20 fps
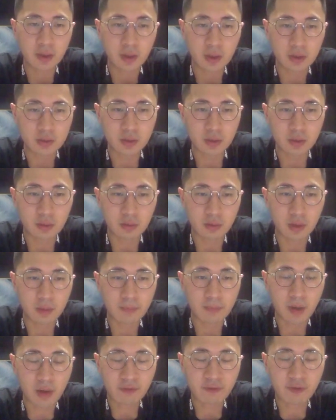So
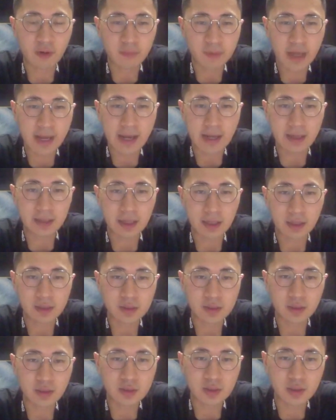apart from that, like I
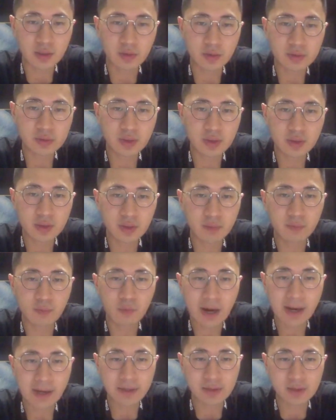said, stereo system
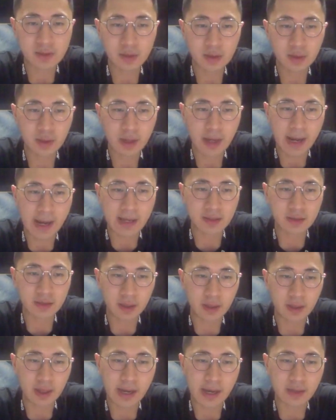wise, it has,
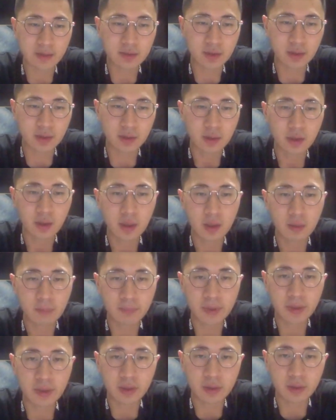it has a
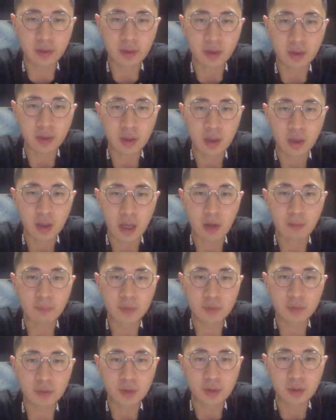bigger
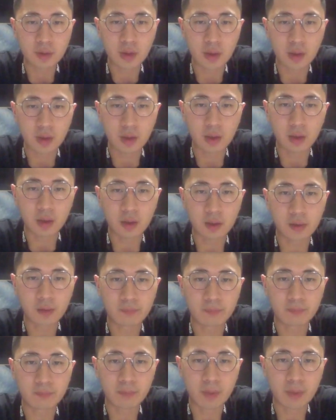output
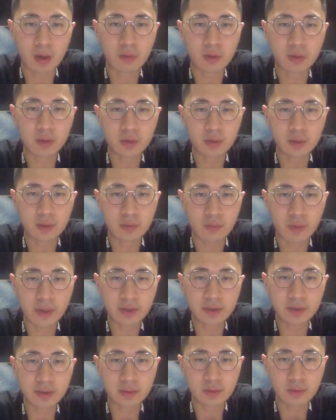um, power
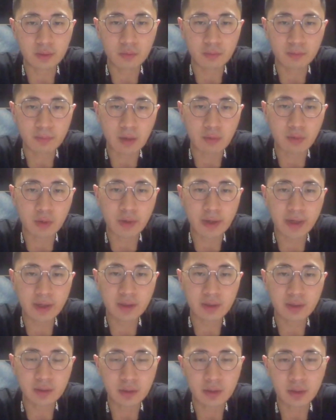rate, power
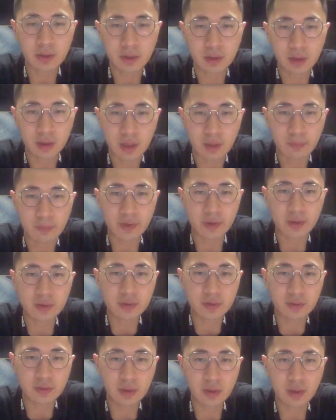rating comparing
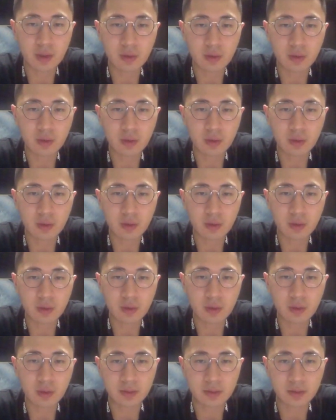to the
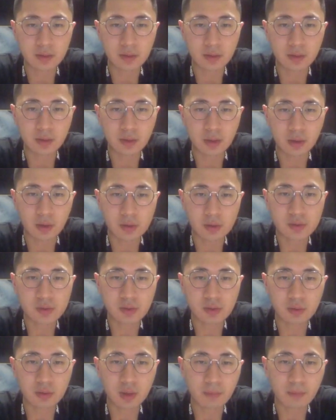O1. And uh,
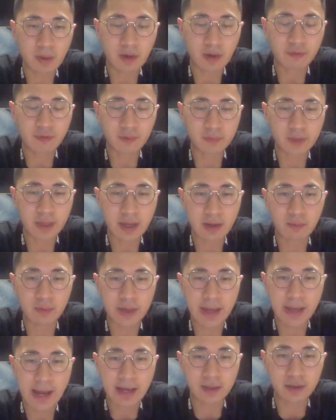also apart from that,
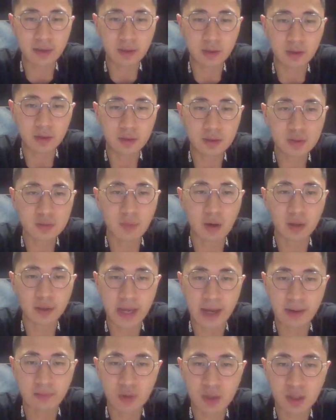we added a smart
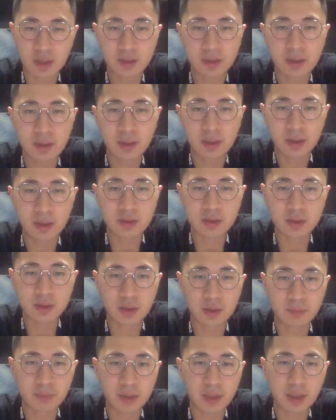camera that's going
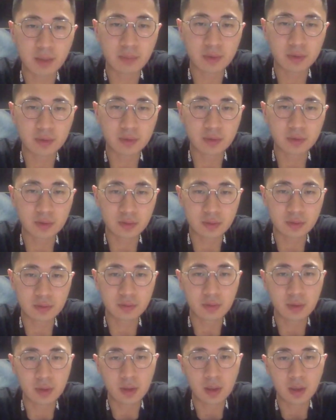to be able to
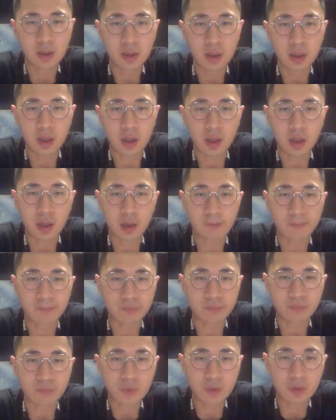do
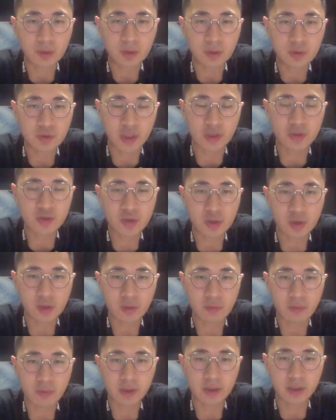um,
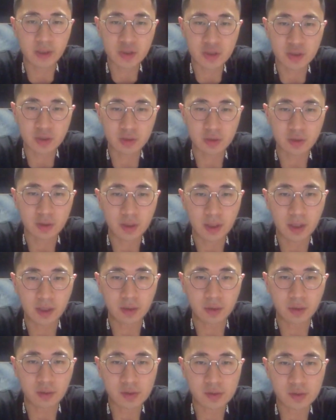gesture recognition and
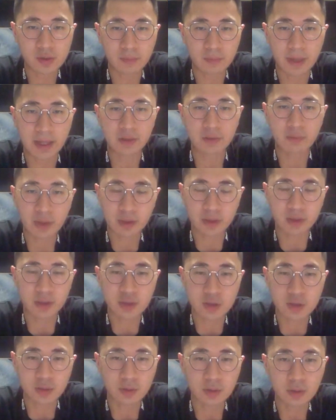also body
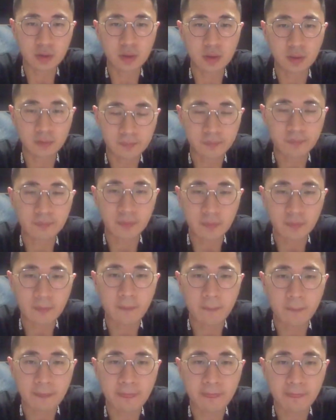recognition.
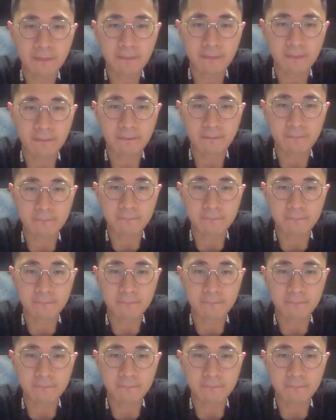Right.